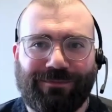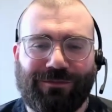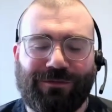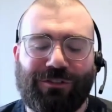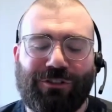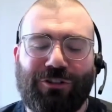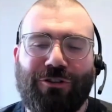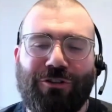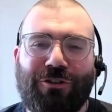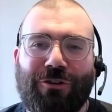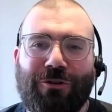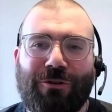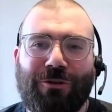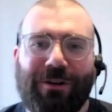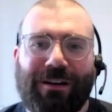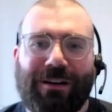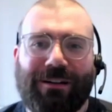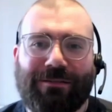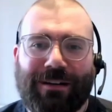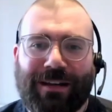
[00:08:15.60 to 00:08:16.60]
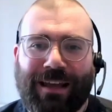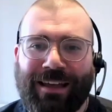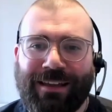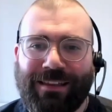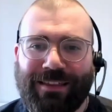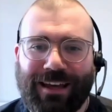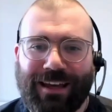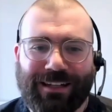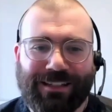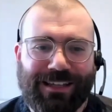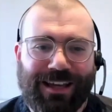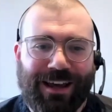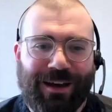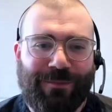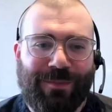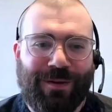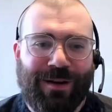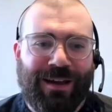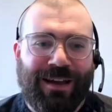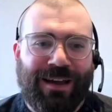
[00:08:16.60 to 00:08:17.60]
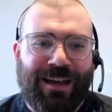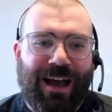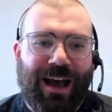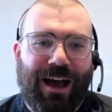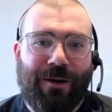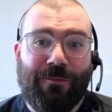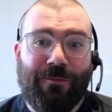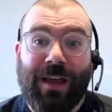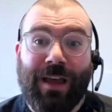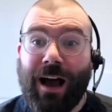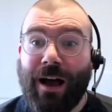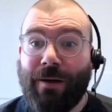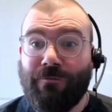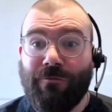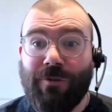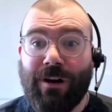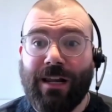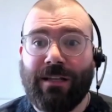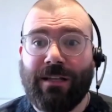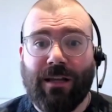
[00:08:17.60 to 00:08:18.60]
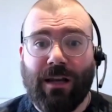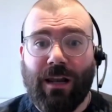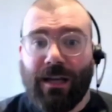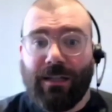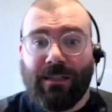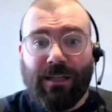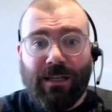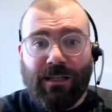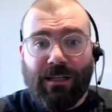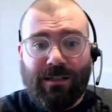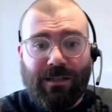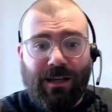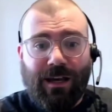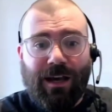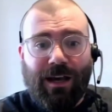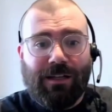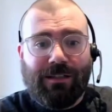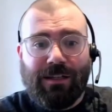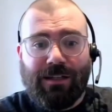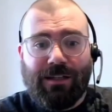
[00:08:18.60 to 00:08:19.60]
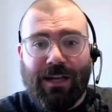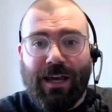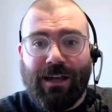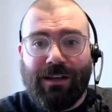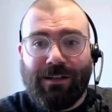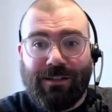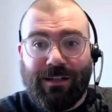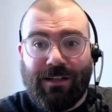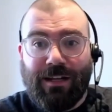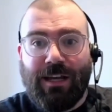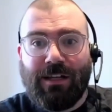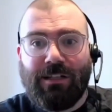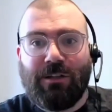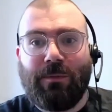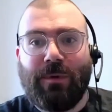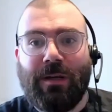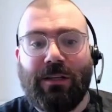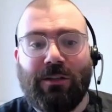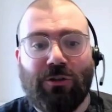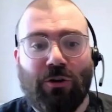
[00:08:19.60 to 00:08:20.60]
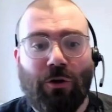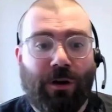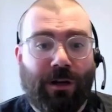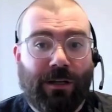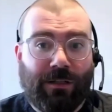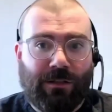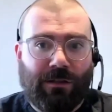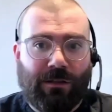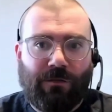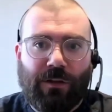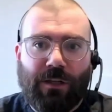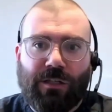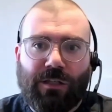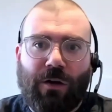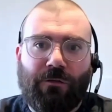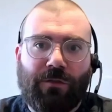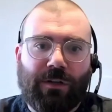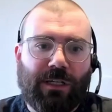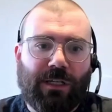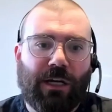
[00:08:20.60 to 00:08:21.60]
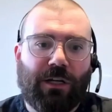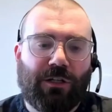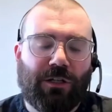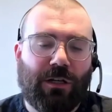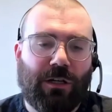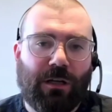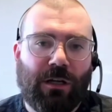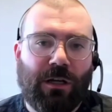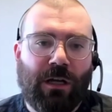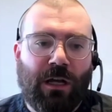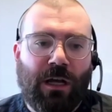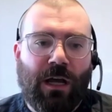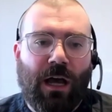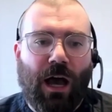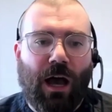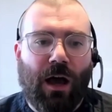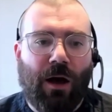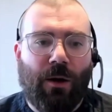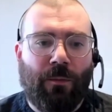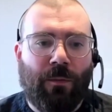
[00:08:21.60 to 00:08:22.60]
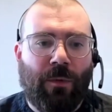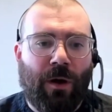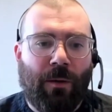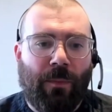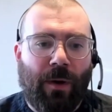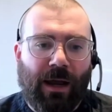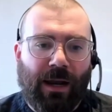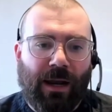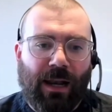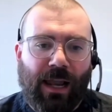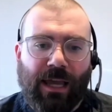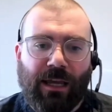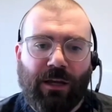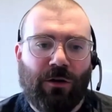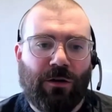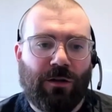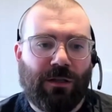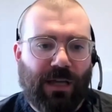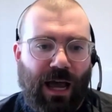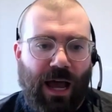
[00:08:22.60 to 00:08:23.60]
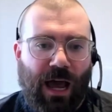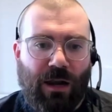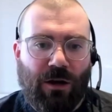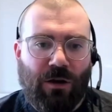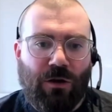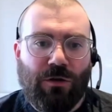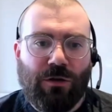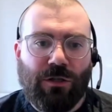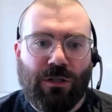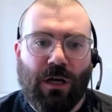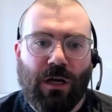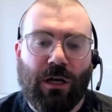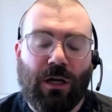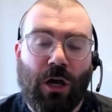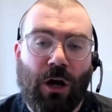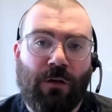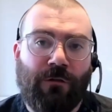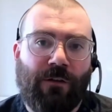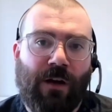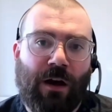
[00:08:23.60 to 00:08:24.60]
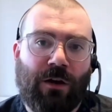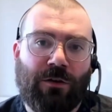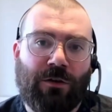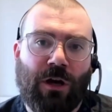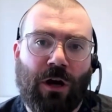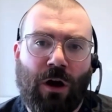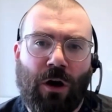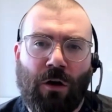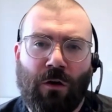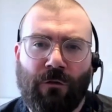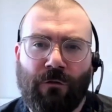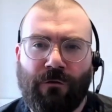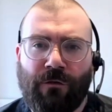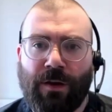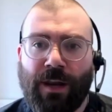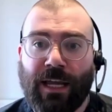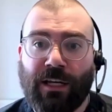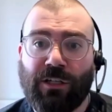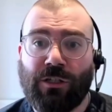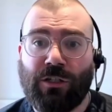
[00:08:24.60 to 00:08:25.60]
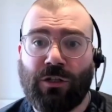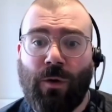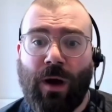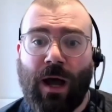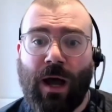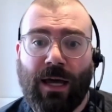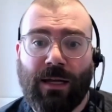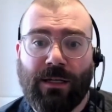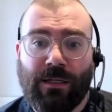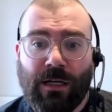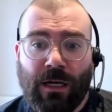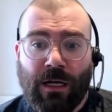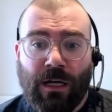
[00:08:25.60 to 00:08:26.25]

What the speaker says: Sure. Yeah, thanks, Seb. I'm really delighted today to be joined for this conversation by Lei Kuhn Tan, who's the co-founder of Nature Squared.